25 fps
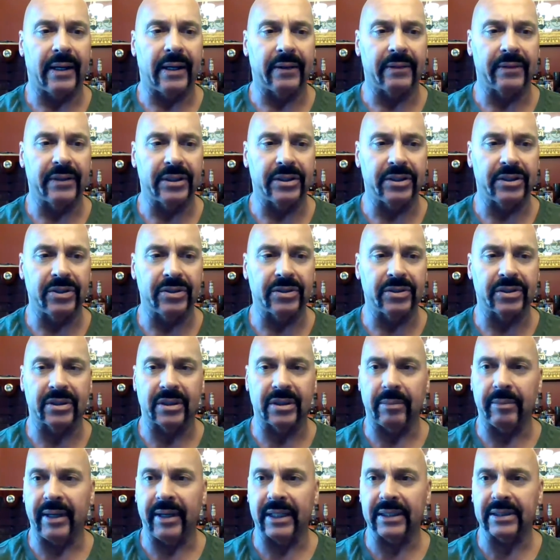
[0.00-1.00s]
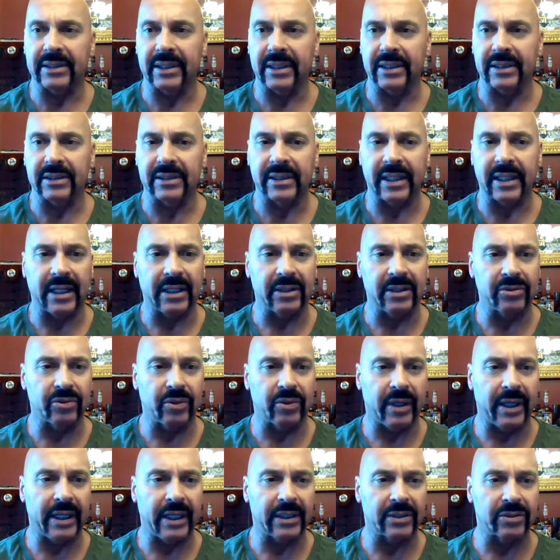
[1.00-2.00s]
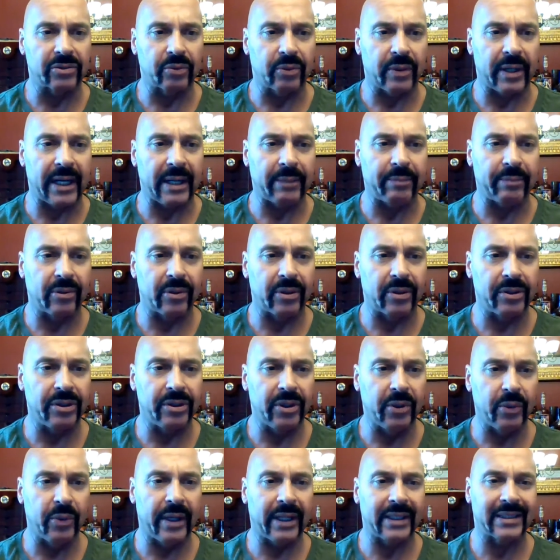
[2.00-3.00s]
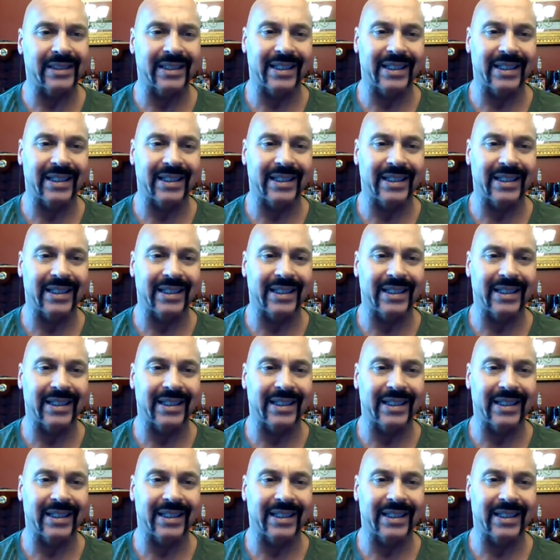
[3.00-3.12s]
This uses a Mexican San Andreas wrapper, a U.S.